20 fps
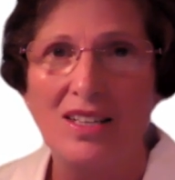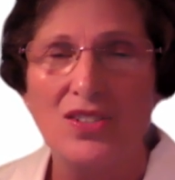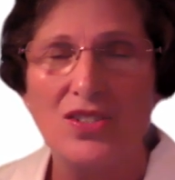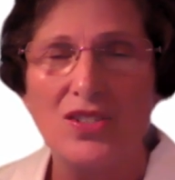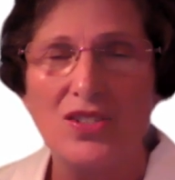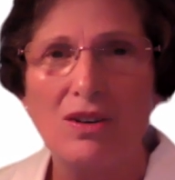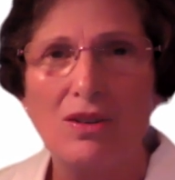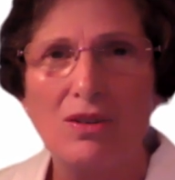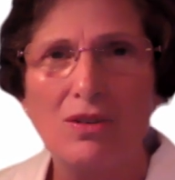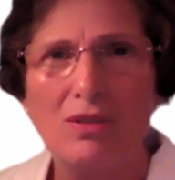
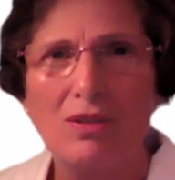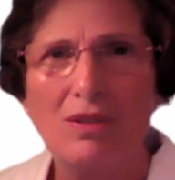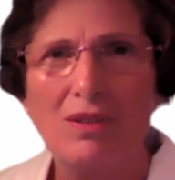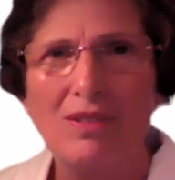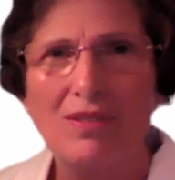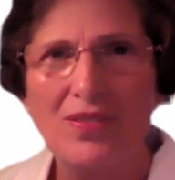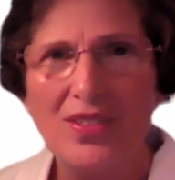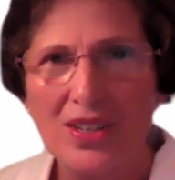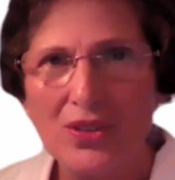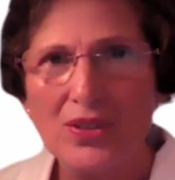So
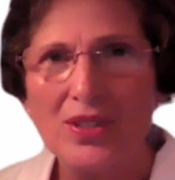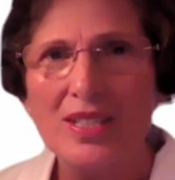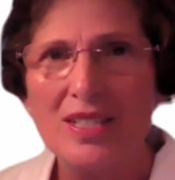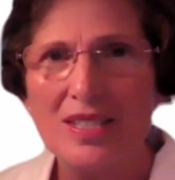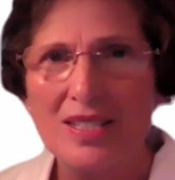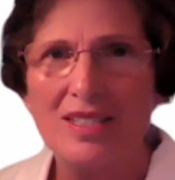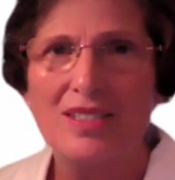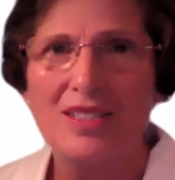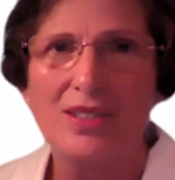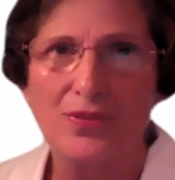there
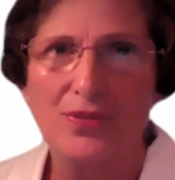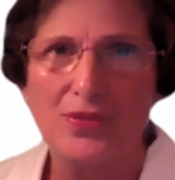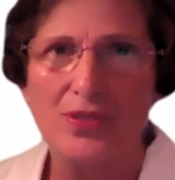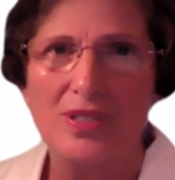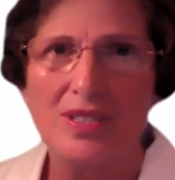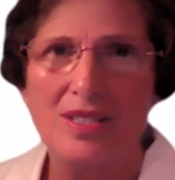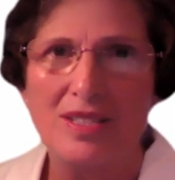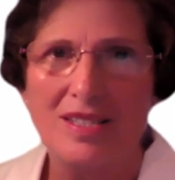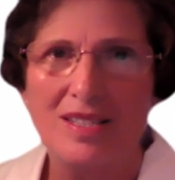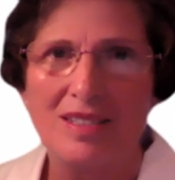is a
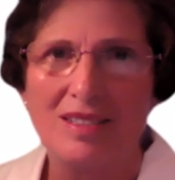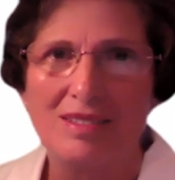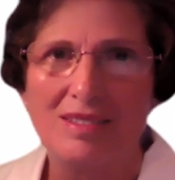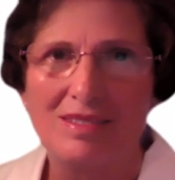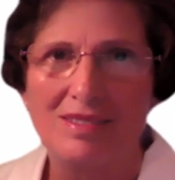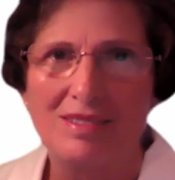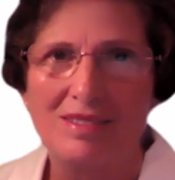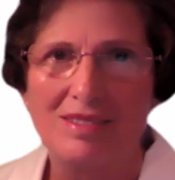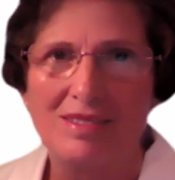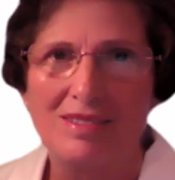difference.
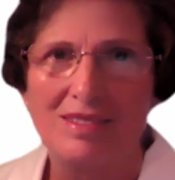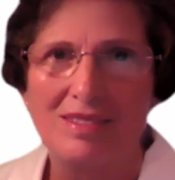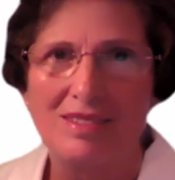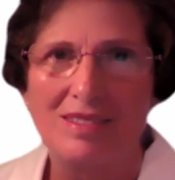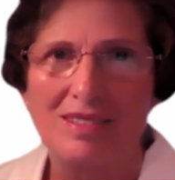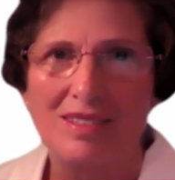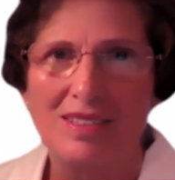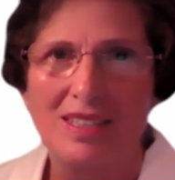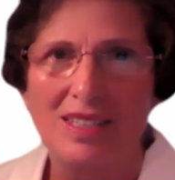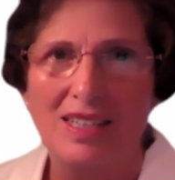
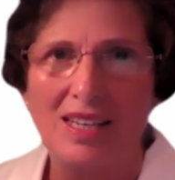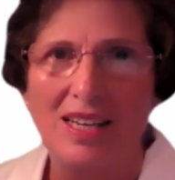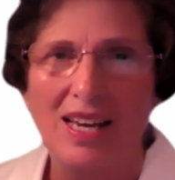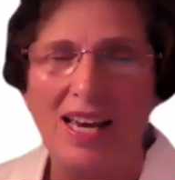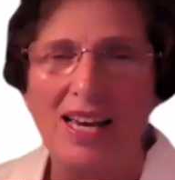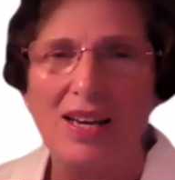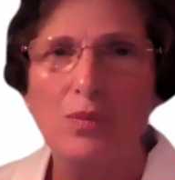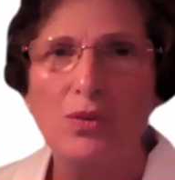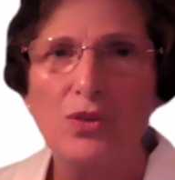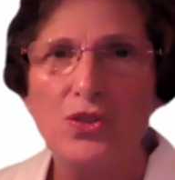
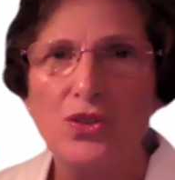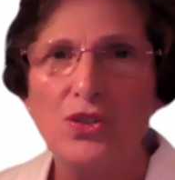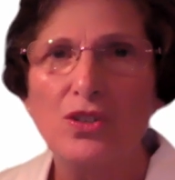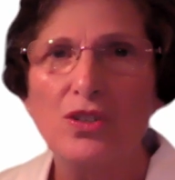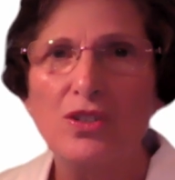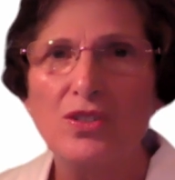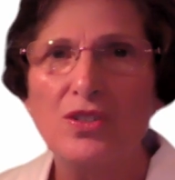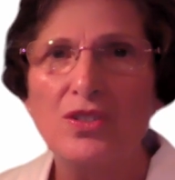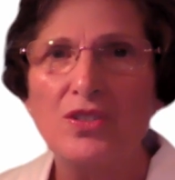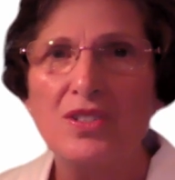And when
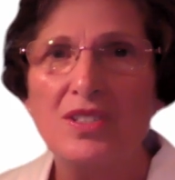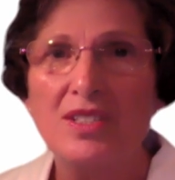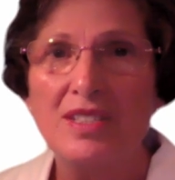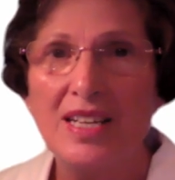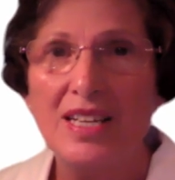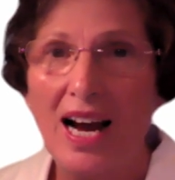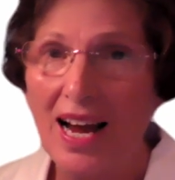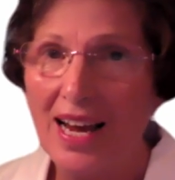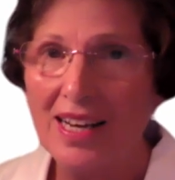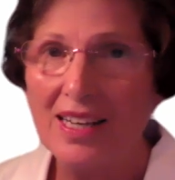you're
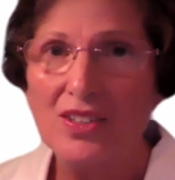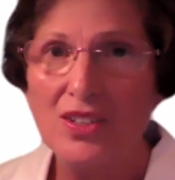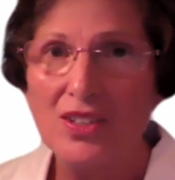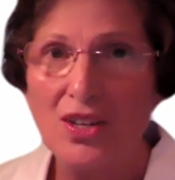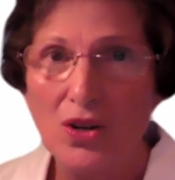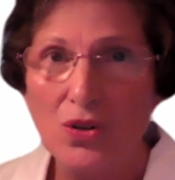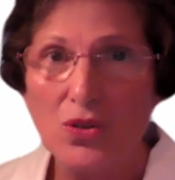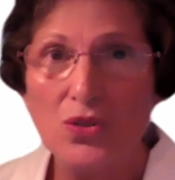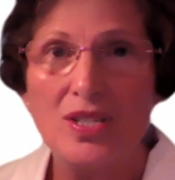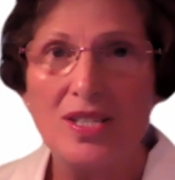
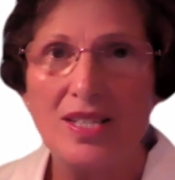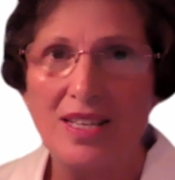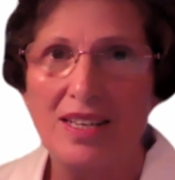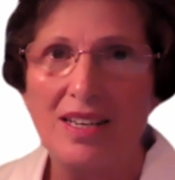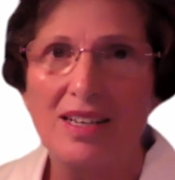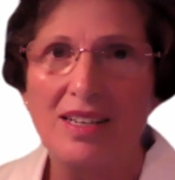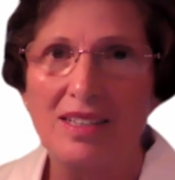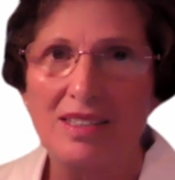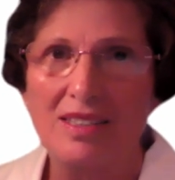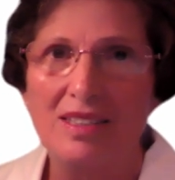
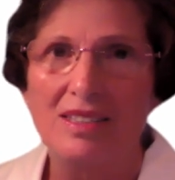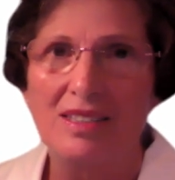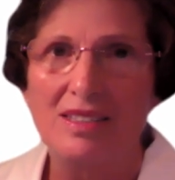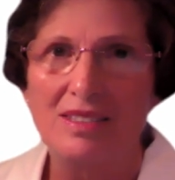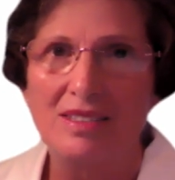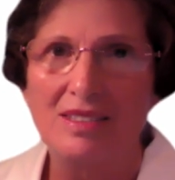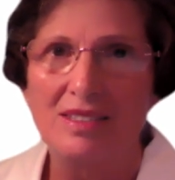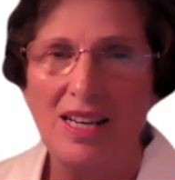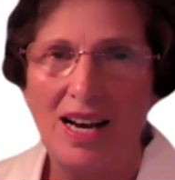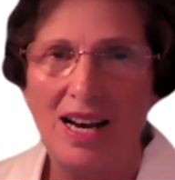diagnosing
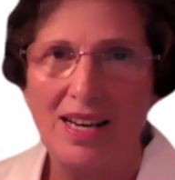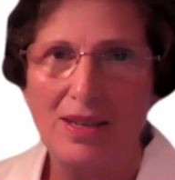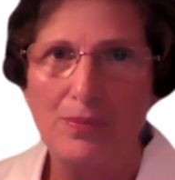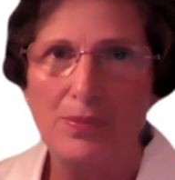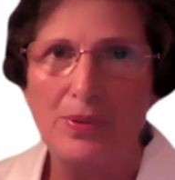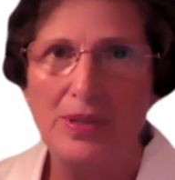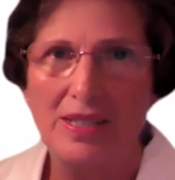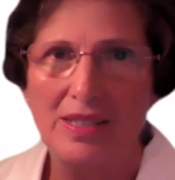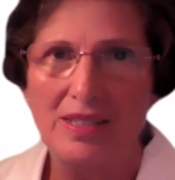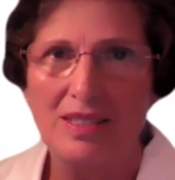
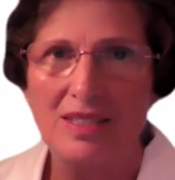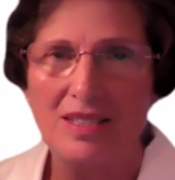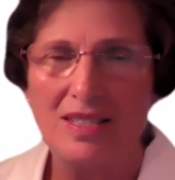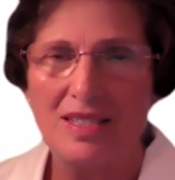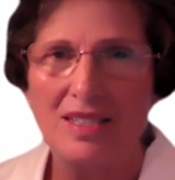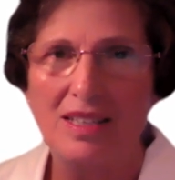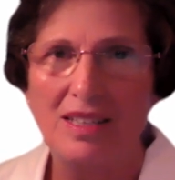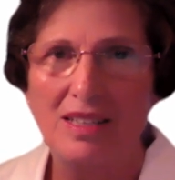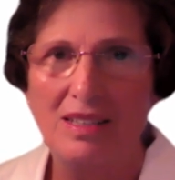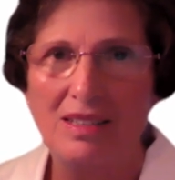
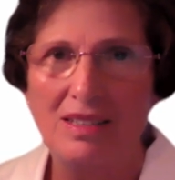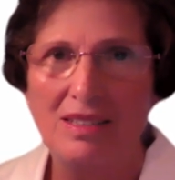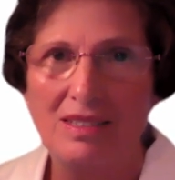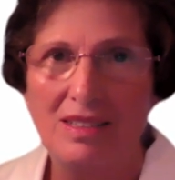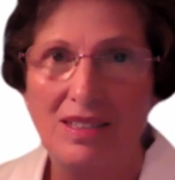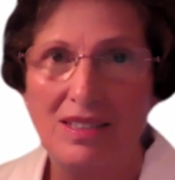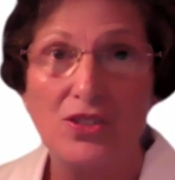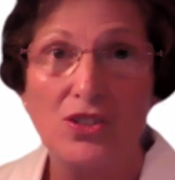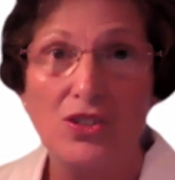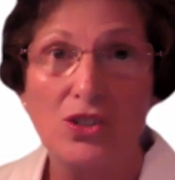diabetes
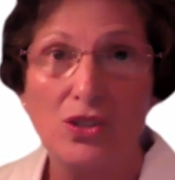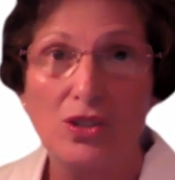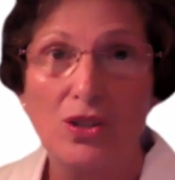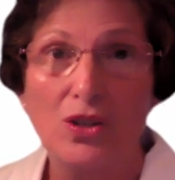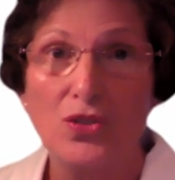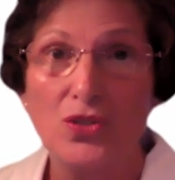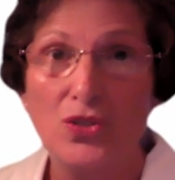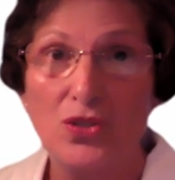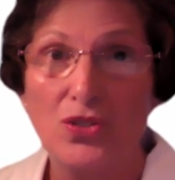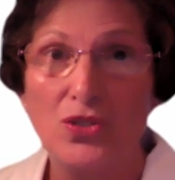and you're
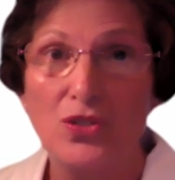closer